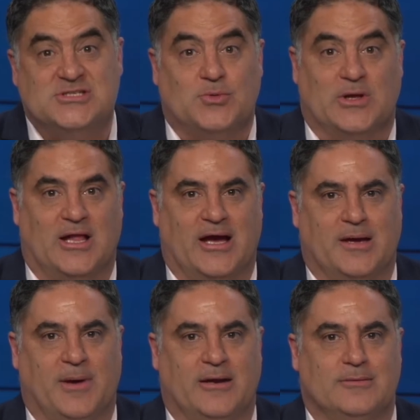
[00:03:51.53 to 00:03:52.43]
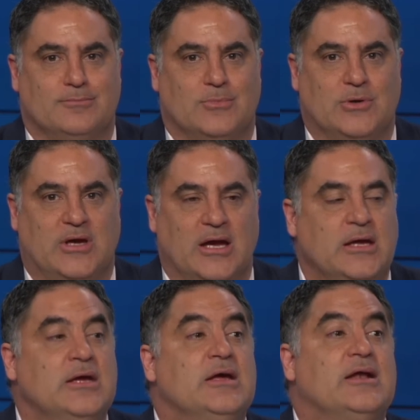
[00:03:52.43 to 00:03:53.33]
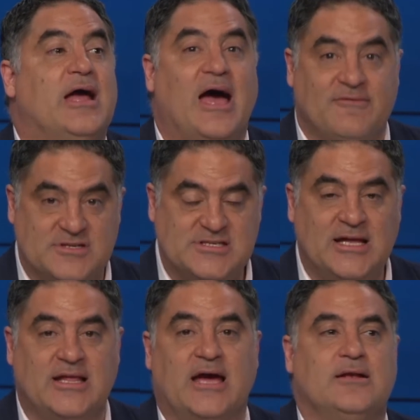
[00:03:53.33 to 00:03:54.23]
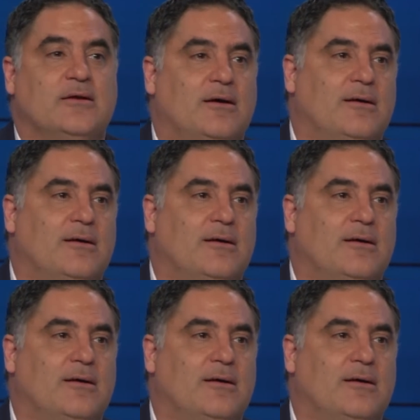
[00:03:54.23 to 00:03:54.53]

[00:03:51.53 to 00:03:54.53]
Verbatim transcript: the one lying about it. Okay, now having said that,